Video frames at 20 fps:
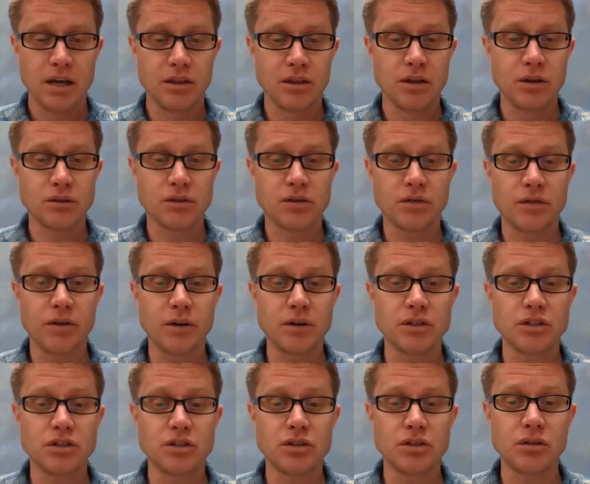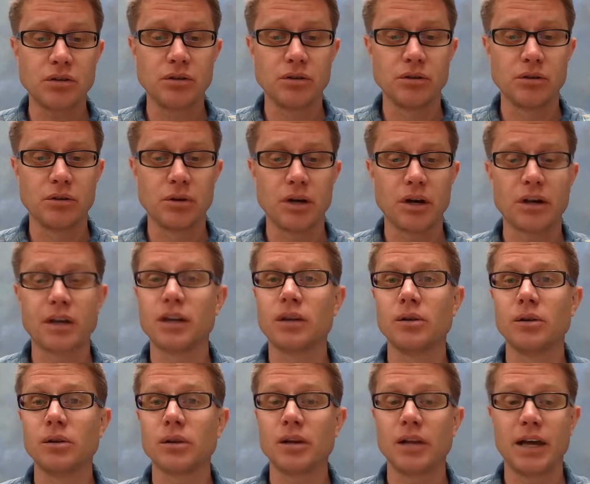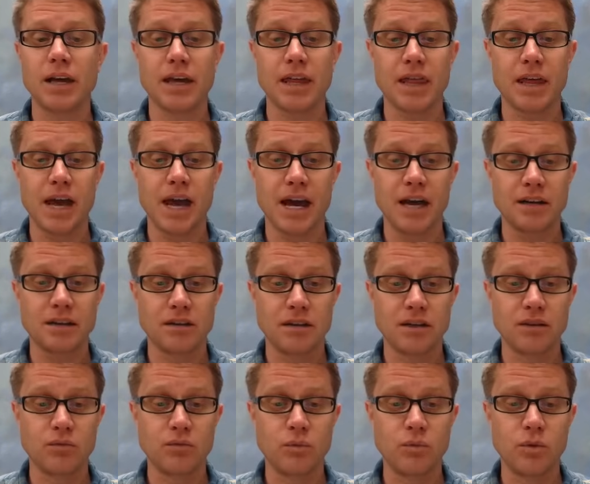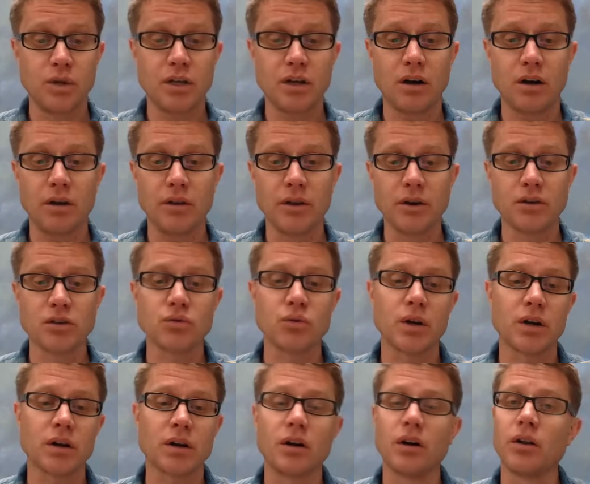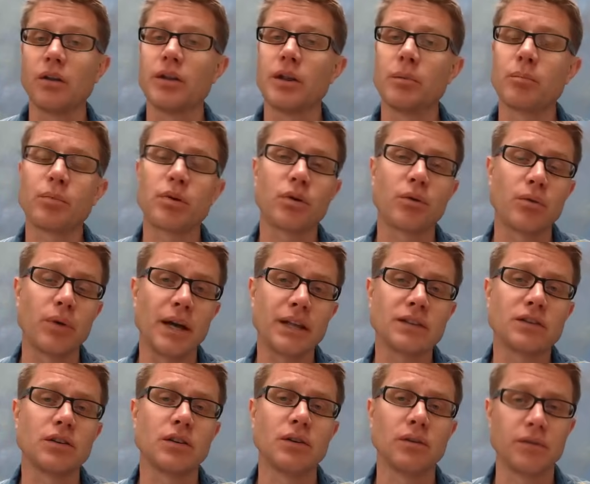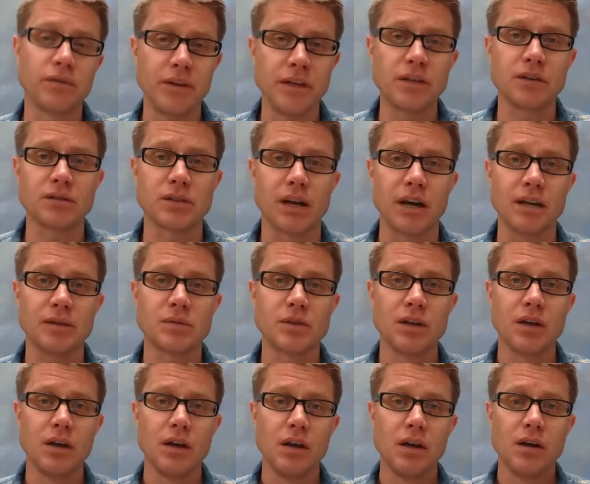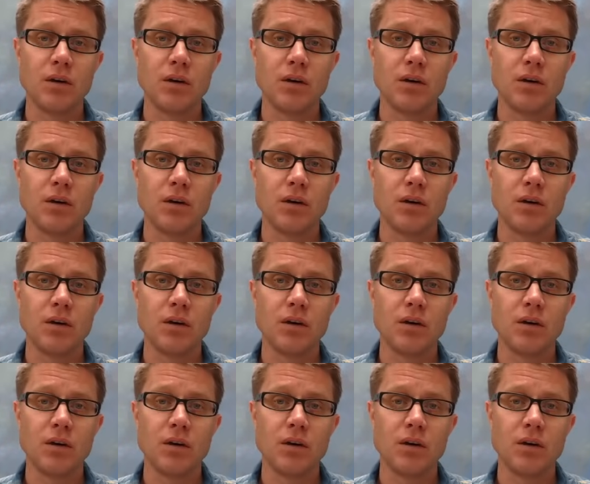And those first two are gonna look like that. And we call those what are called the parental phenotypes.